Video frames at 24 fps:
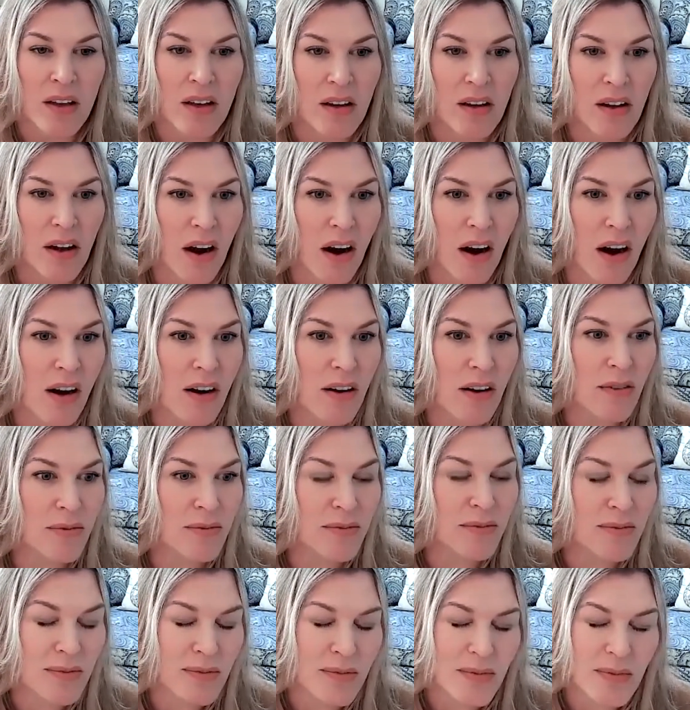Our
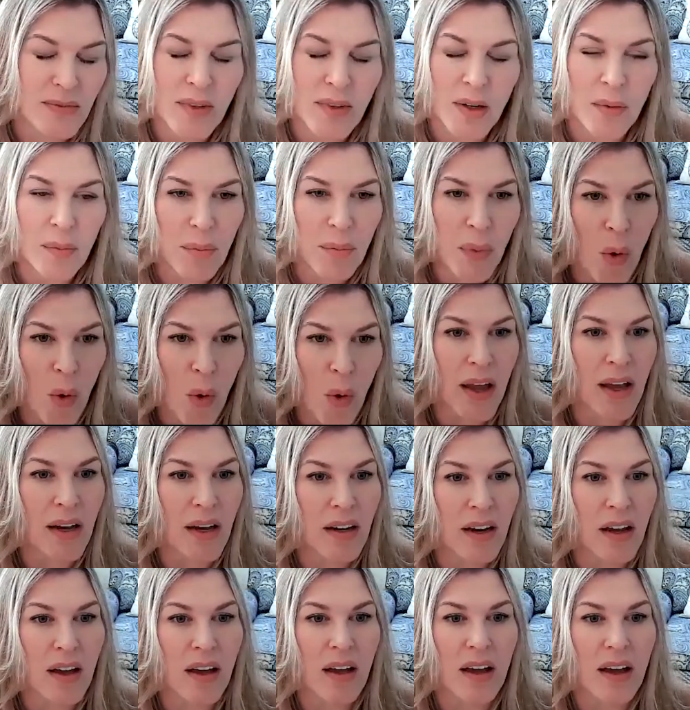point
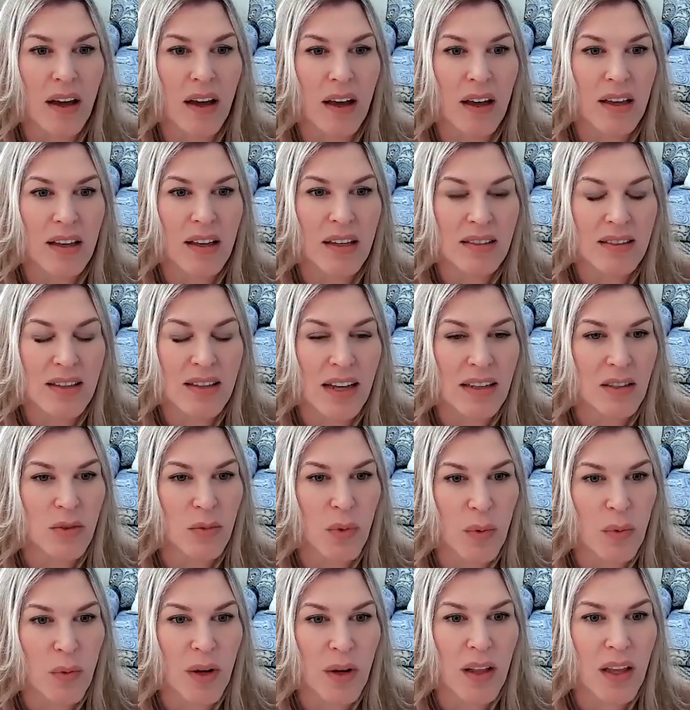is that we
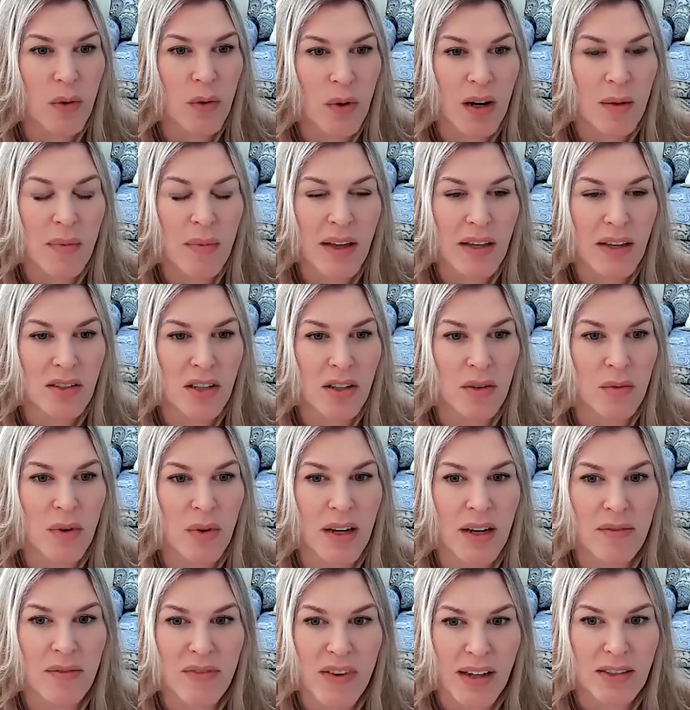really want to make certain when
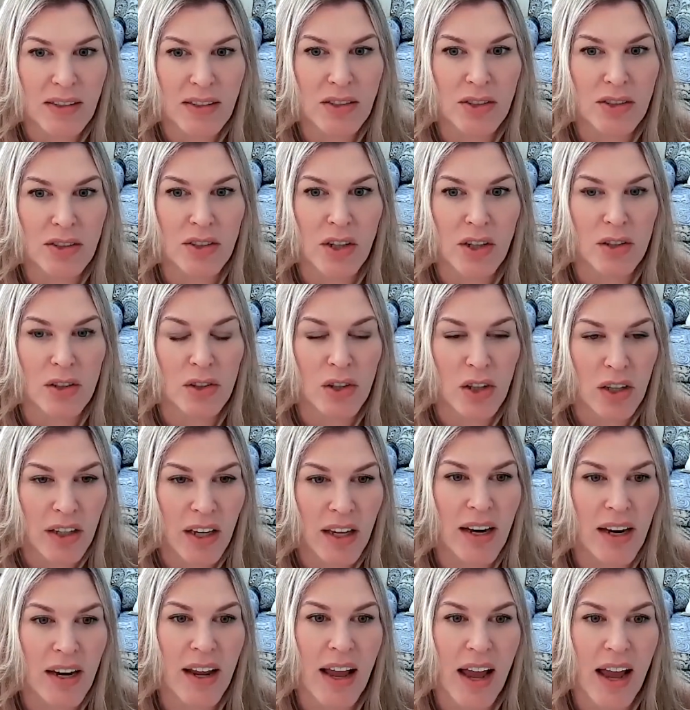investors are
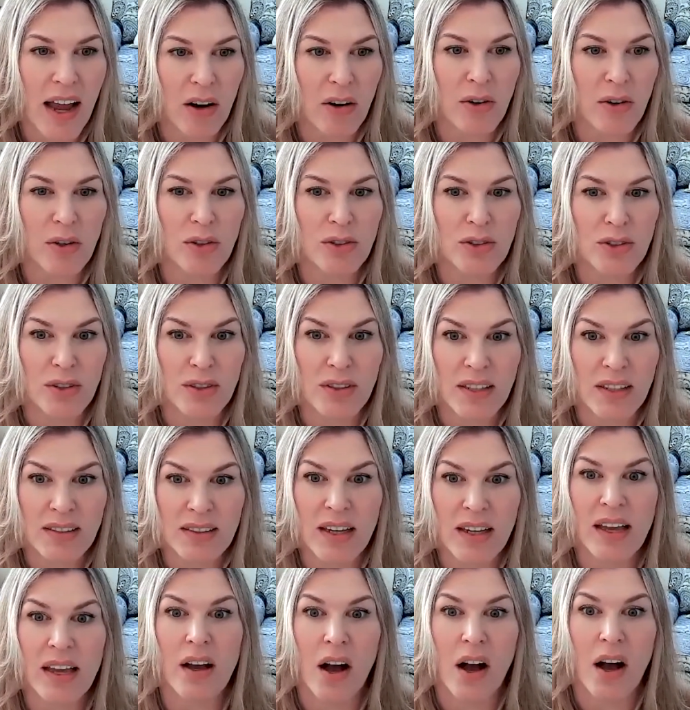looking at agriculture, they
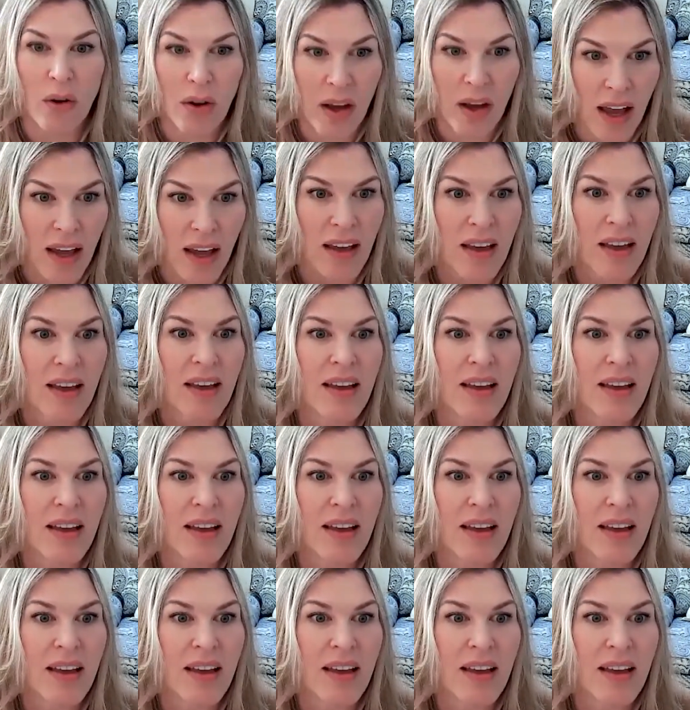say, okay,